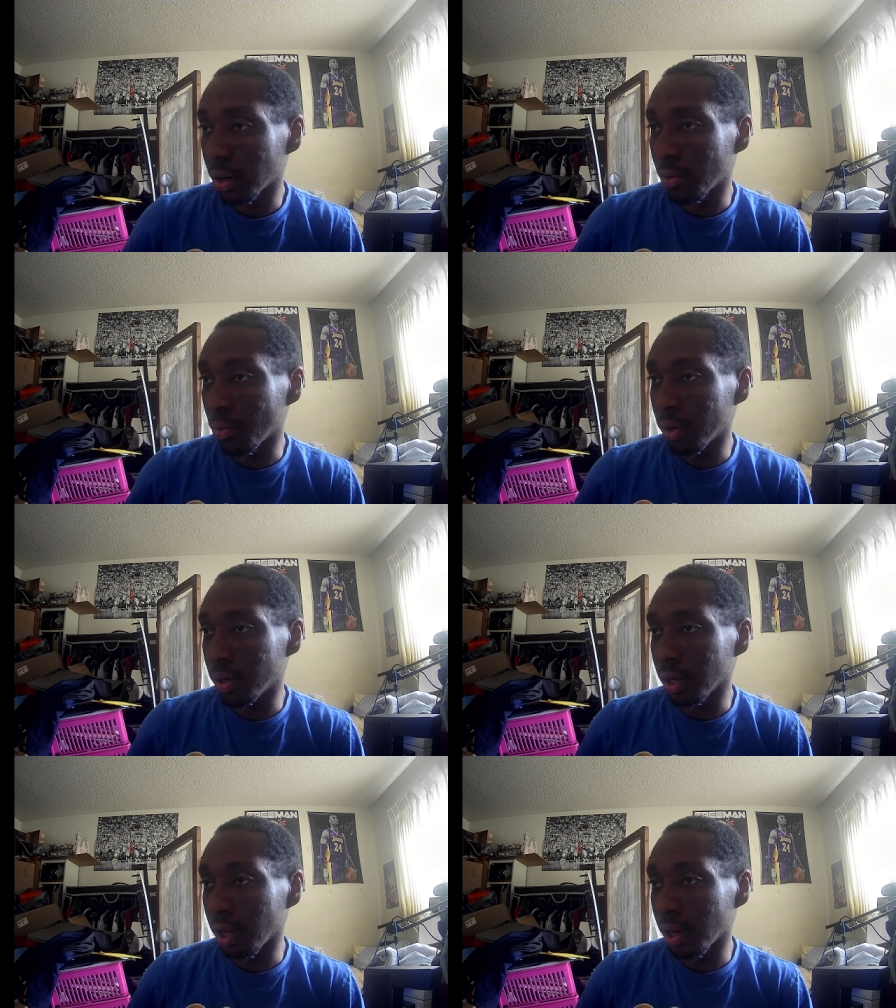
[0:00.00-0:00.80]
One
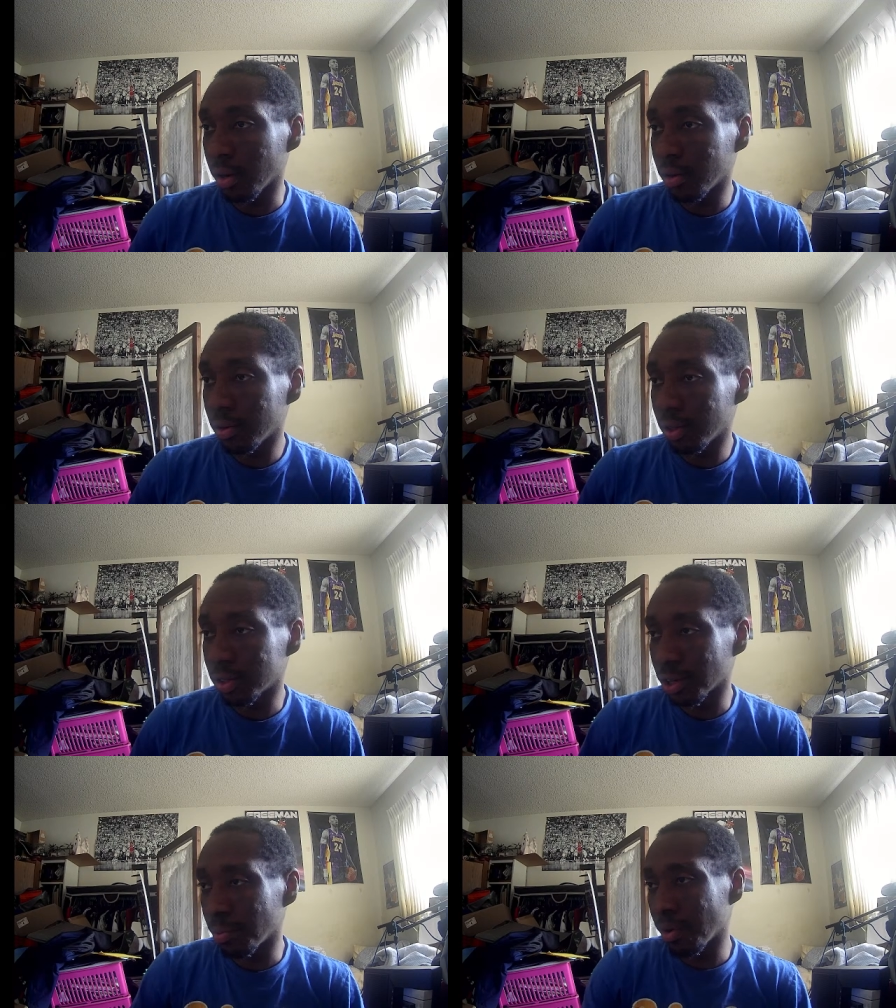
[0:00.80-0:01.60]
again.
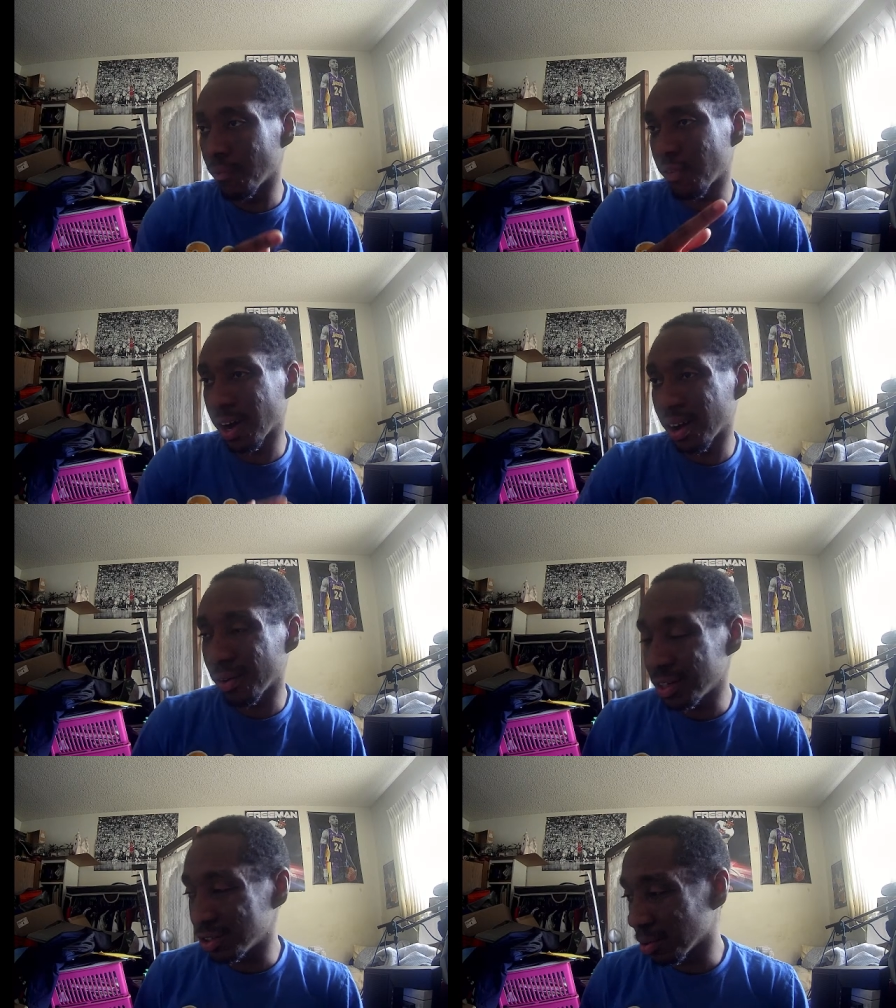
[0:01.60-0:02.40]
It's going to be a
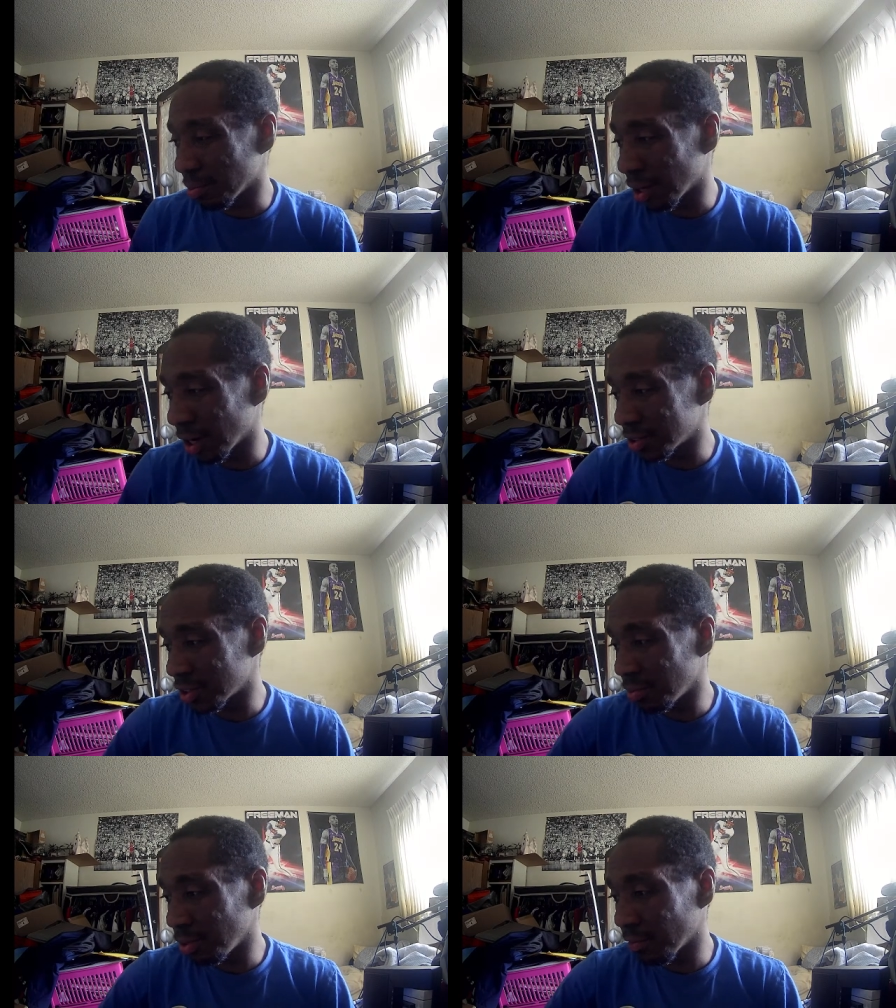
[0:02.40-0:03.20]
foul. Edge of the box. It's
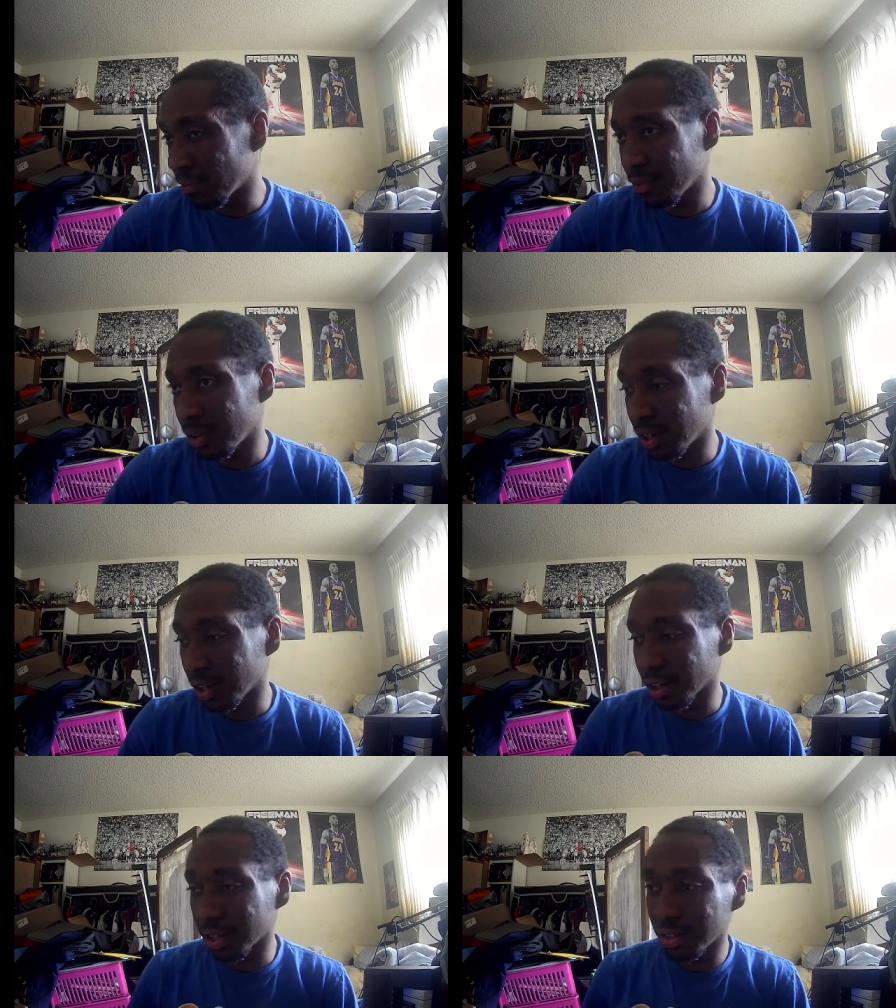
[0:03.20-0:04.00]
going to be a free kick.